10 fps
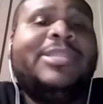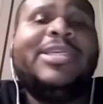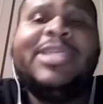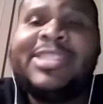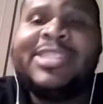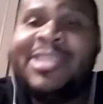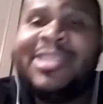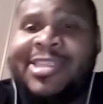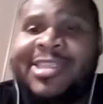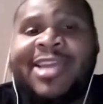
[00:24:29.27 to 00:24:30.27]
see, since
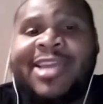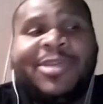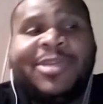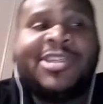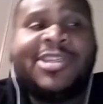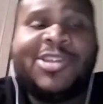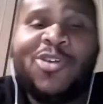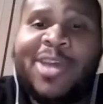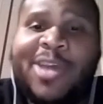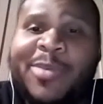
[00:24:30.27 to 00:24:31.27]
the day them niggas
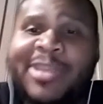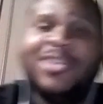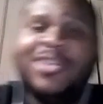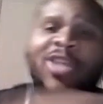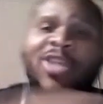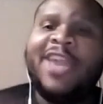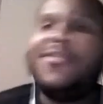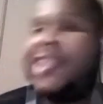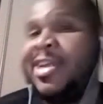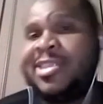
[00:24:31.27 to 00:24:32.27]
showed up, and you can't
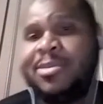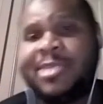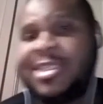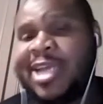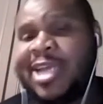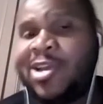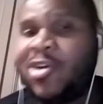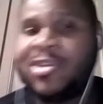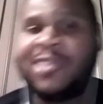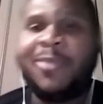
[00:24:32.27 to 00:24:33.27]
find something that's not
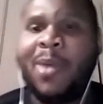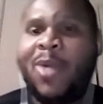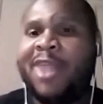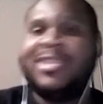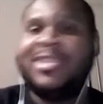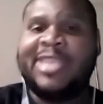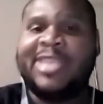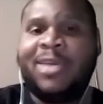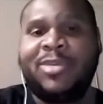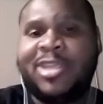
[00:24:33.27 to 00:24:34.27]
lost. If my wife has a
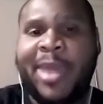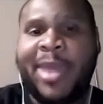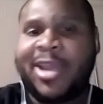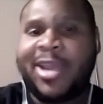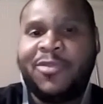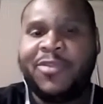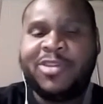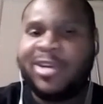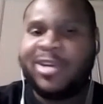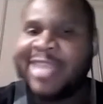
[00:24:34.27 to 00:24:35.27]
sandwich in the back of the
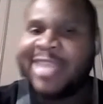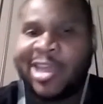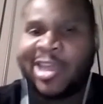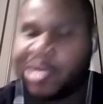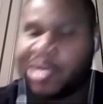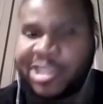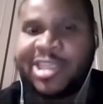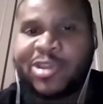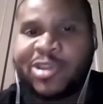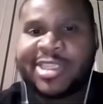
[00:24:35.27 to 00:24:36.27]
refrigerator, it's not lost. She
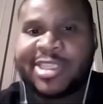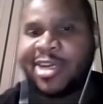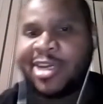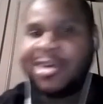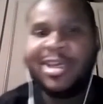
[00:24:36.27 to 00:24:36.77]
knows it's there. Mm-hmm.